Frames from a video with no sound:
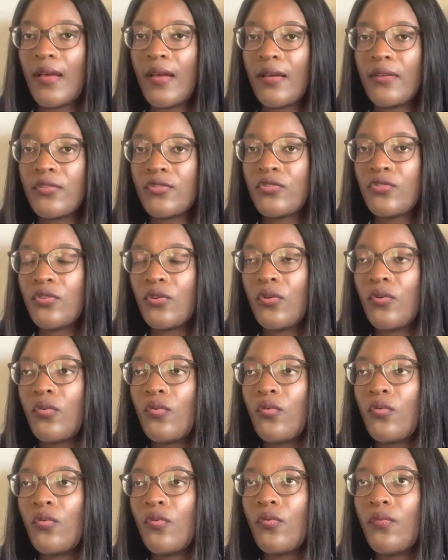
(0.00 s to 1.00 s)

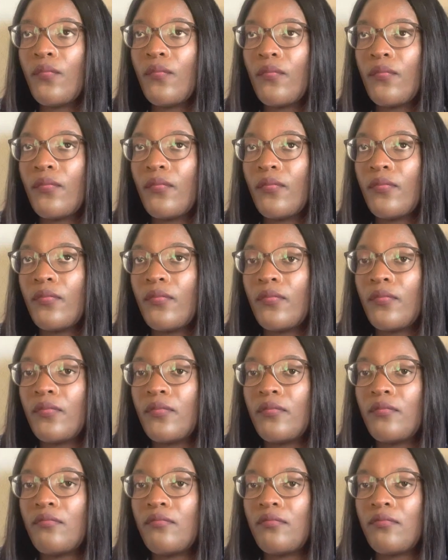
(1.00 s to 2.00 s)
so
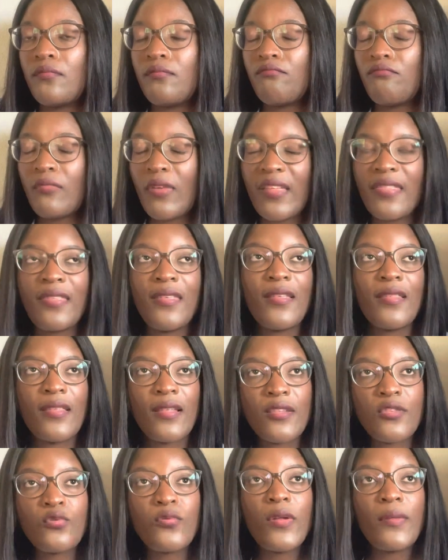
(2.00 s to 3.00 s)
I think
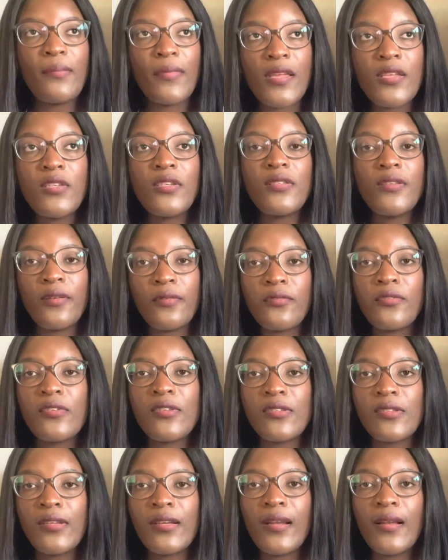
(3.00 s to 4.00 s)
that's one major
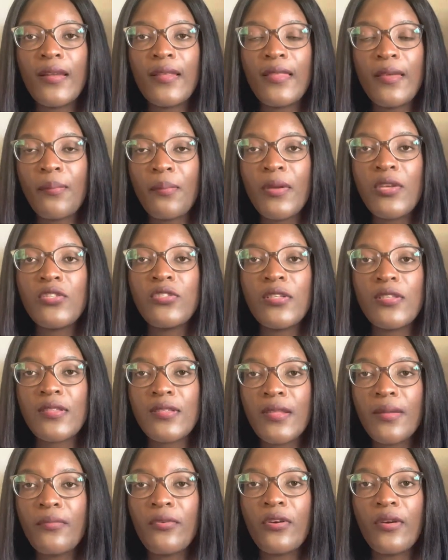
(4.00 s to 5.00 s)
difference, really, the patient's
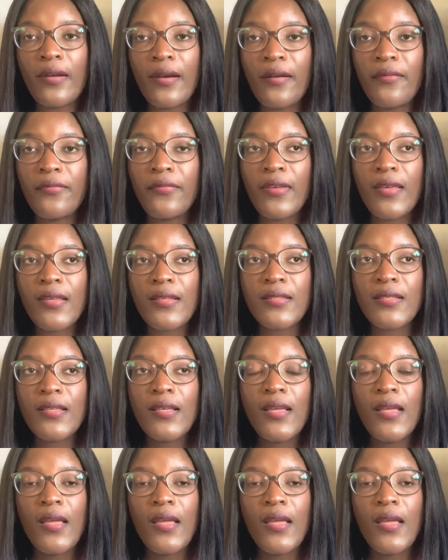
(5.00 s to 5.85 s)
demographics.